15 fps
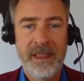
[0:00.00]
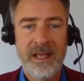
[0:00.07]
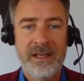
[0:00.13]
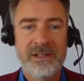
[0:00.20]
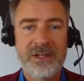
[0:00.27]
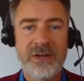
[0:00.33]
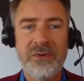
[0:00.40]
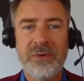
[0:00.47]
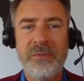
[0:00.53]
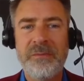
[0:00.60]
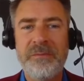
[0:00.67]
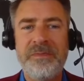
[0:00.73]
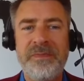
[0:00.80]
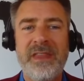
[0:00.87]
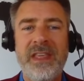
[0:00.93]
So
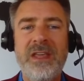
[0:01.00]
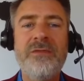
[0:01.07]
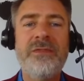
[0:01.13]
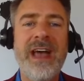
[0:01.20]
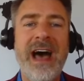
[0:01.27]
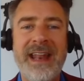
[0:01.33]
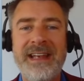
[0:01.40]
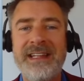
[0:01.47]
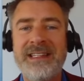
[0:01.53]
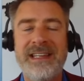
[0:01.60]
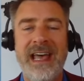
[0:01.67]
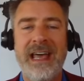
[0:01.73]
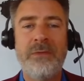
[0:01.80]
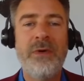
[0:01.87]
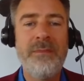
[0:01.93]
you've got to
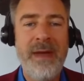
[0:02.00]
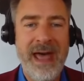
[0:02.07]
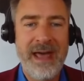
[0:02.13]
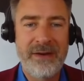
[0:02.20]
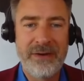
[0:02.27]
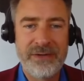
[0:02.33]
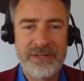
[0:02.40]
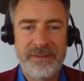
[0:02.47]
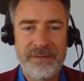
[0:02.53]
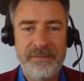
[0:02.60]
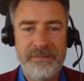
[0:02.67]
decide what matters.